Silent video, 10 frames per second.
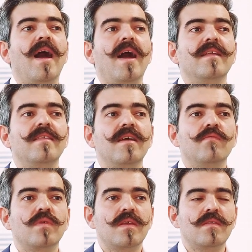And
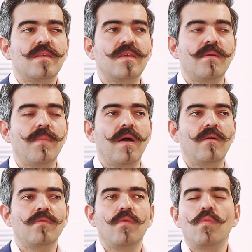then we can think
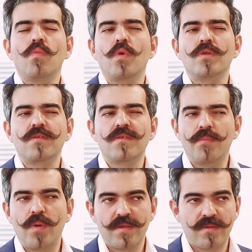about what are
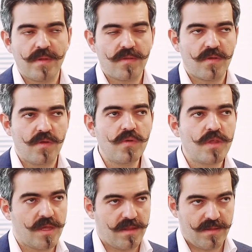some possible
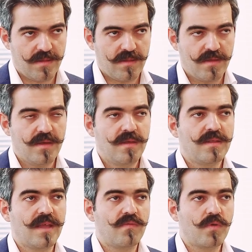solutions
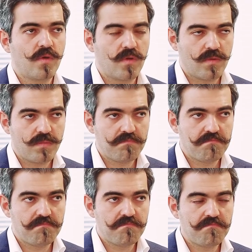that we could
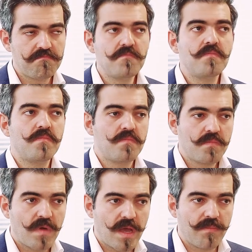
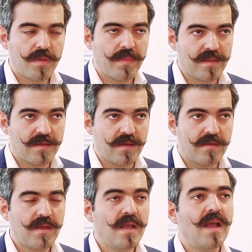implement here.
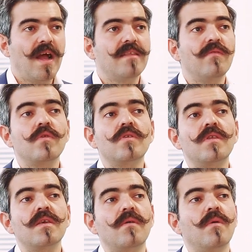And then we could
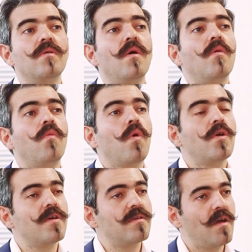think about
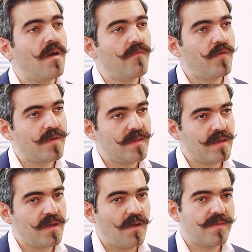what are the
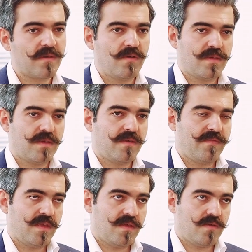unforeseen consequences
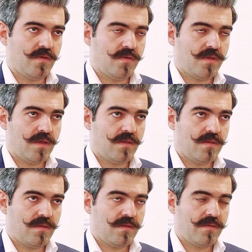of these
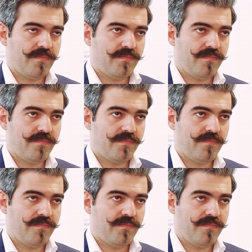solutions.